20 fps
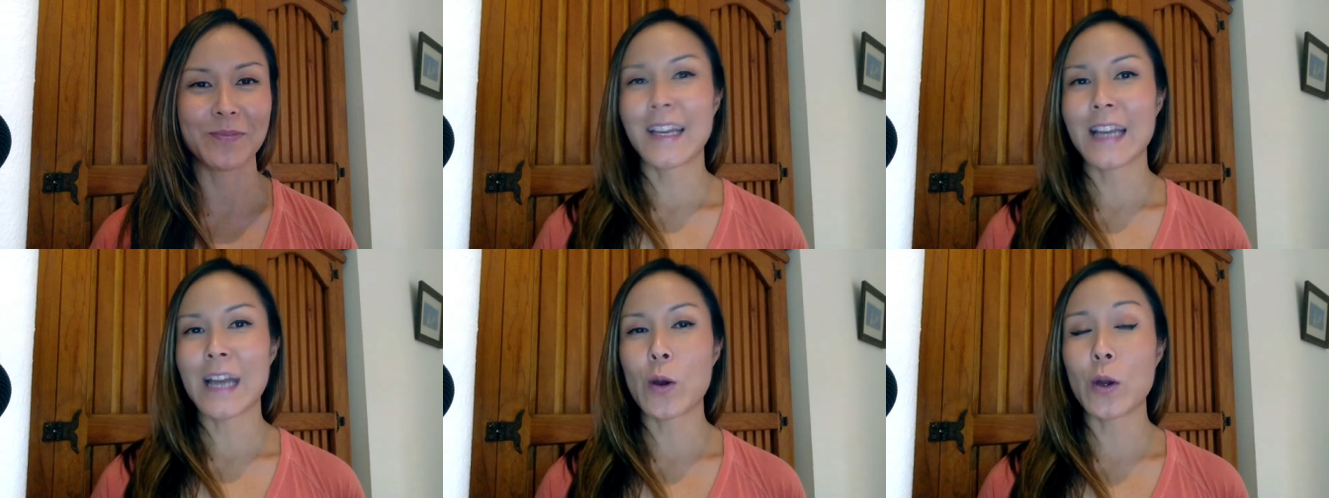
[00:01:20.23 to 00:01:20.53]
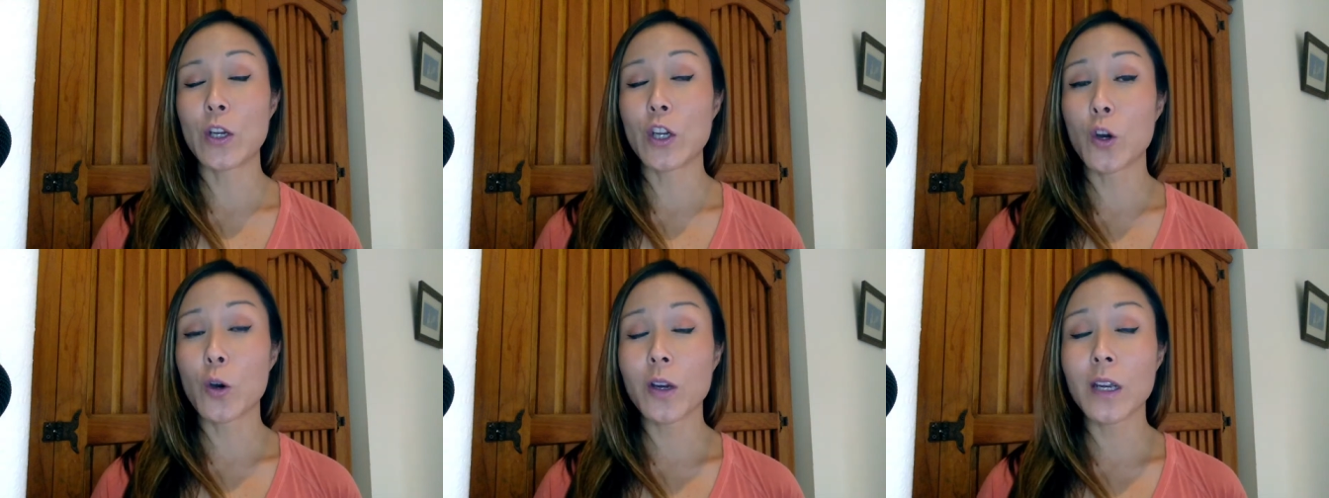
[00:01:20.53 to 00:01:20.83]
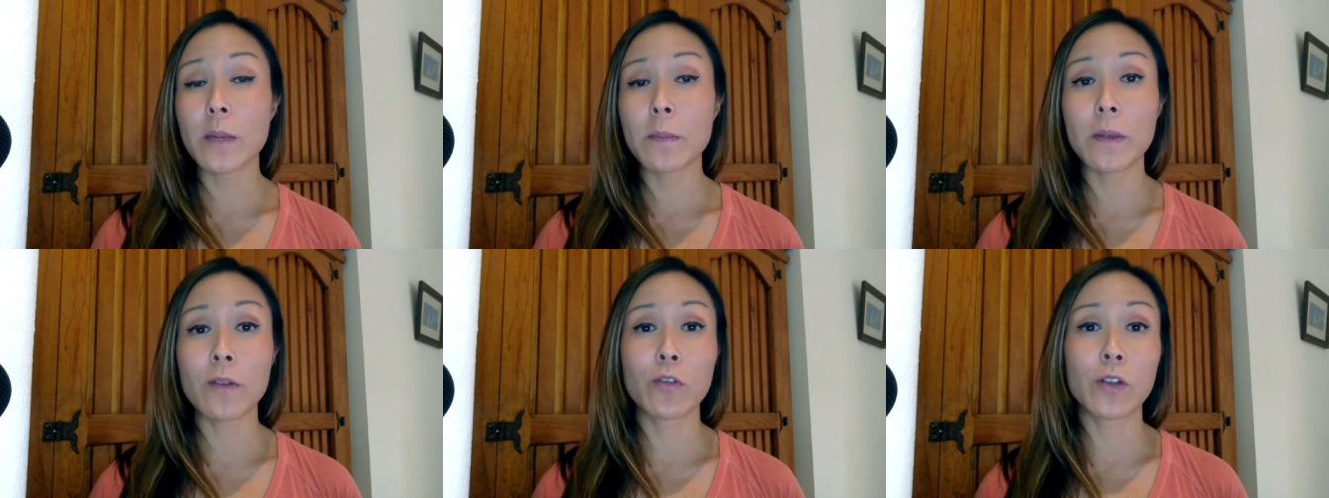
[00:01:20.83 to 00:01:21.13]
Now, I know it
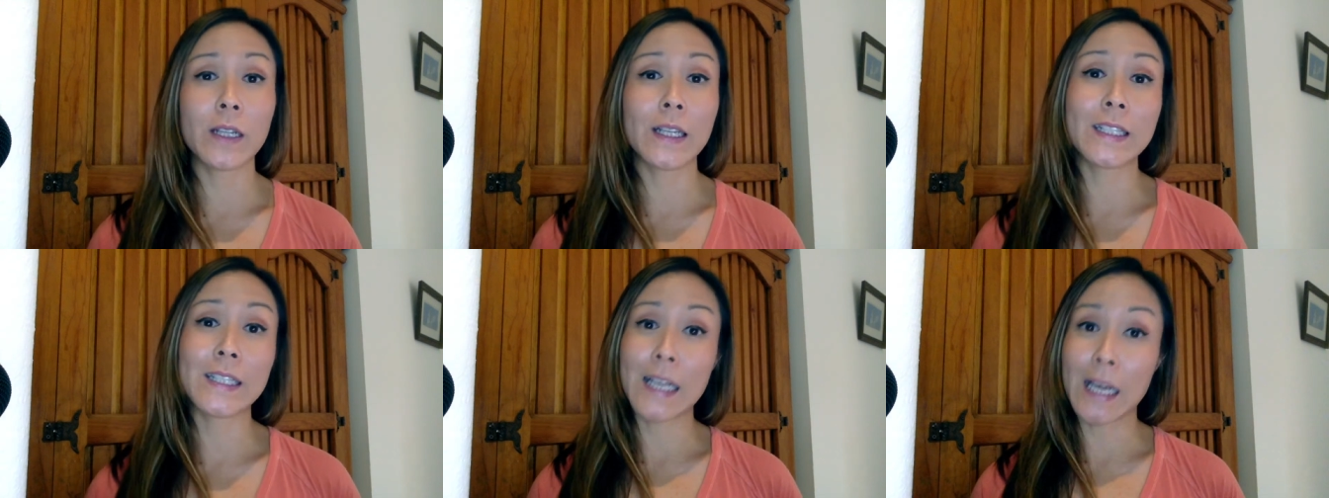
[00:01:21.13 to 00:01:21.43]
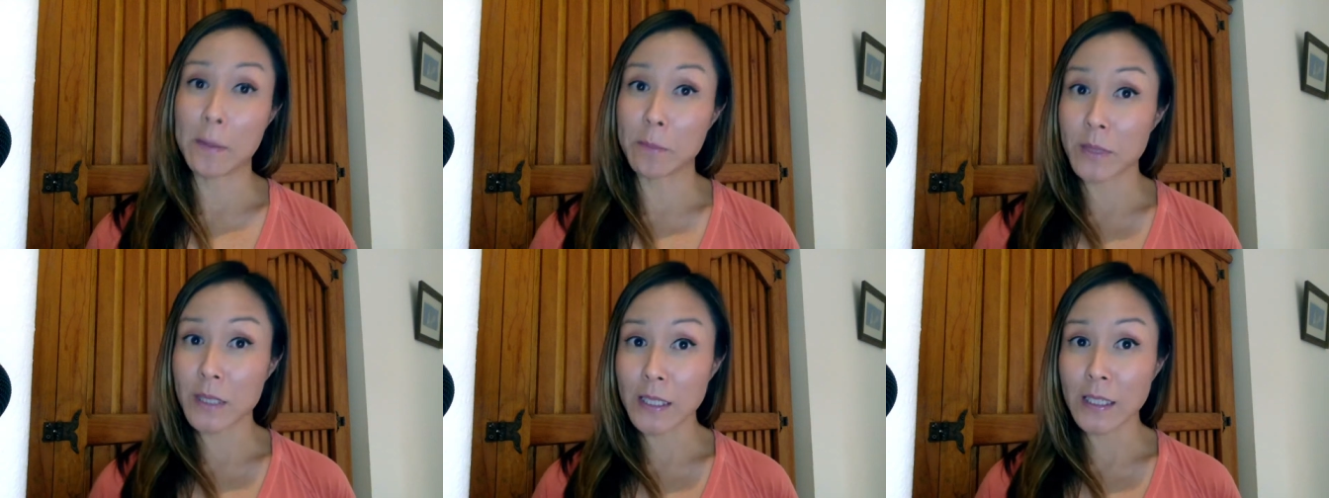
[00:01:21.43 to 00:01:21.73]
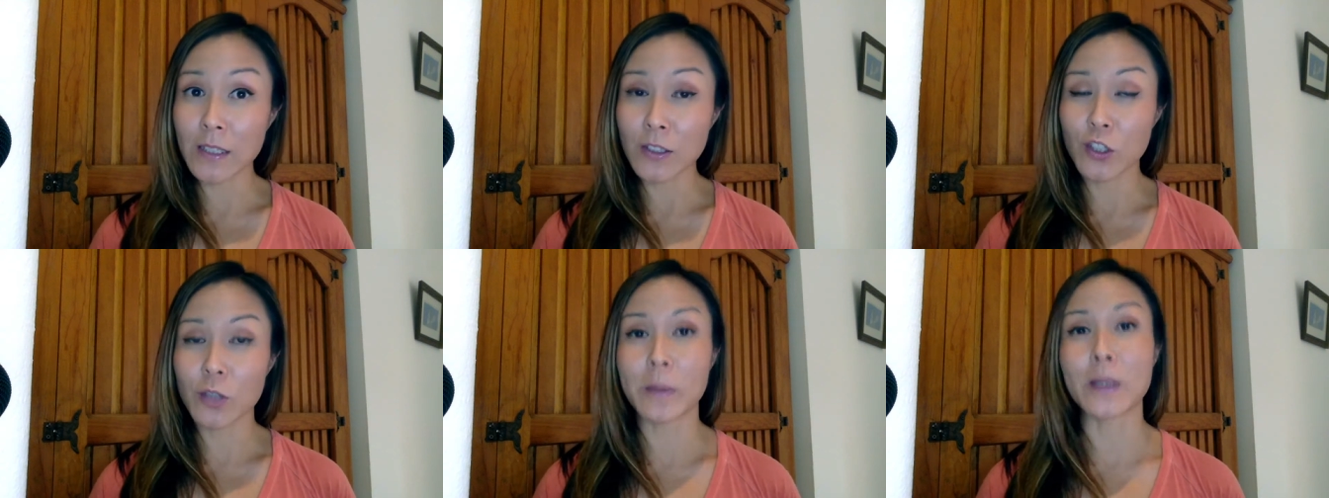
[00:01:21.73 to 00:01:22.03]
can be really
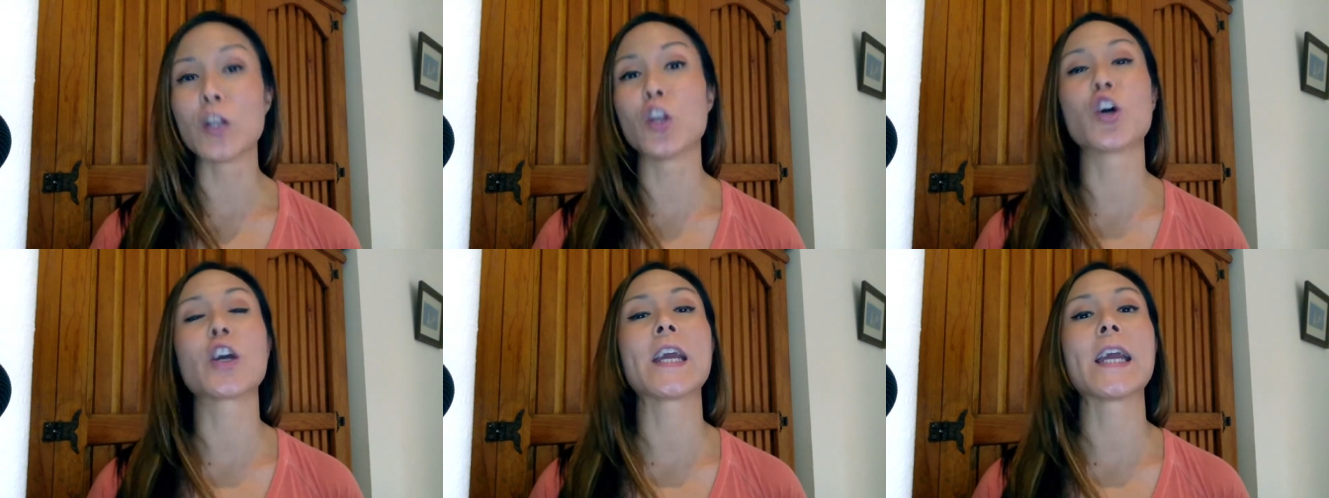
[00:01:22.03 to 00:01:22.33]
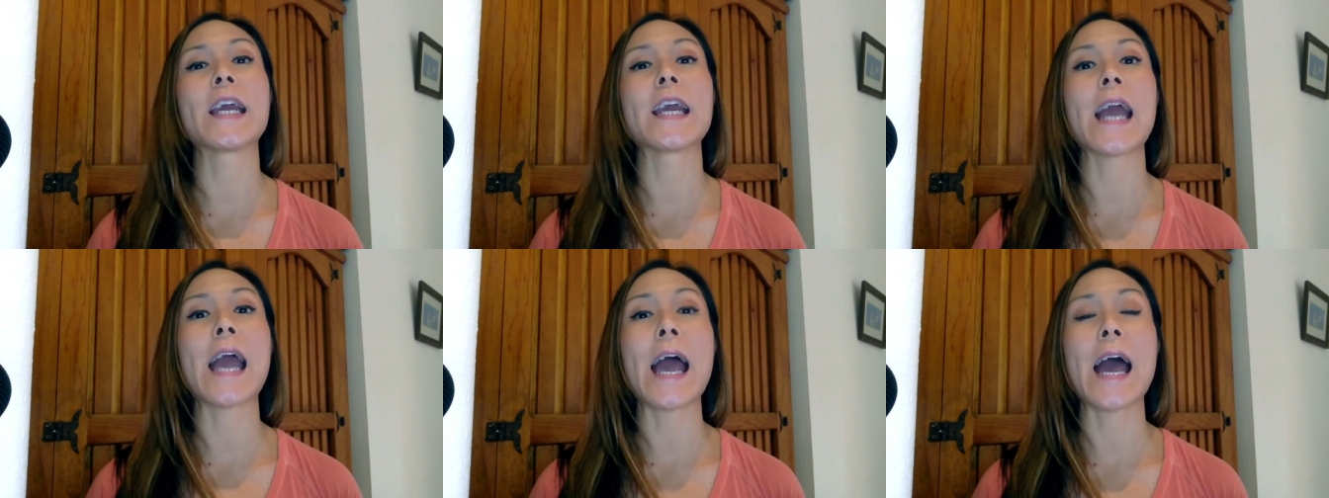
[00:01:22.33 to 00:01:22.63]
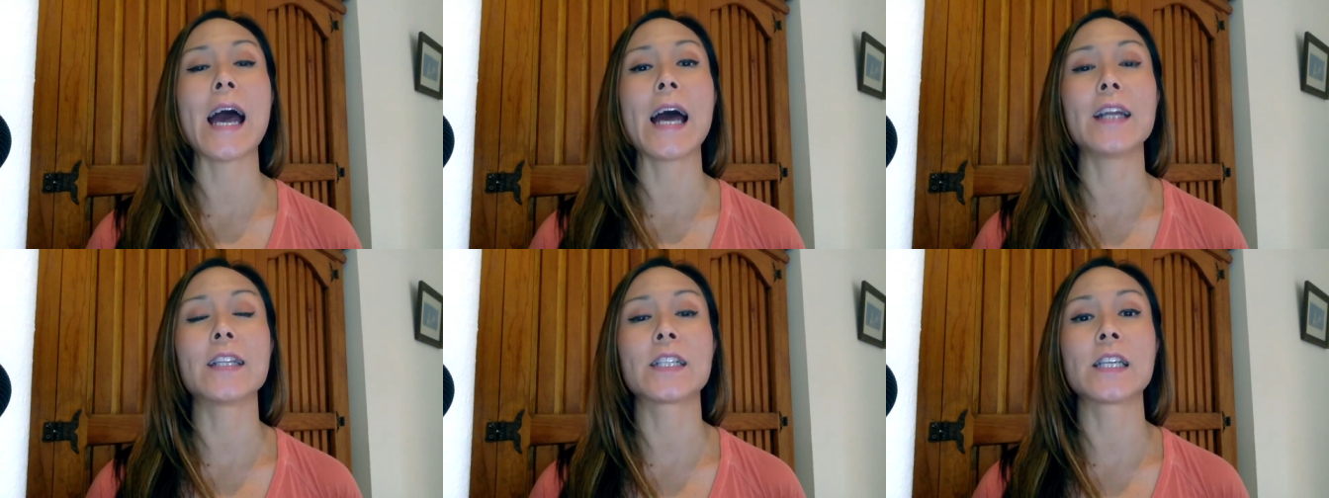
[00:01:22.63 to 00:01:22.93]
tempting to be looking
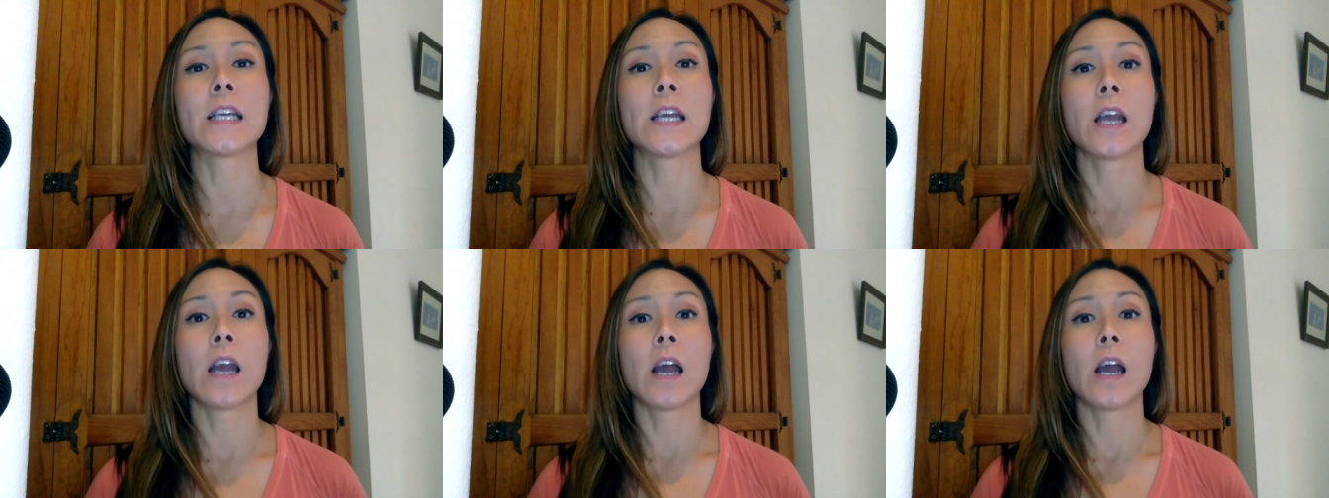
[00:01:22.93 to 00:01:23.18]
at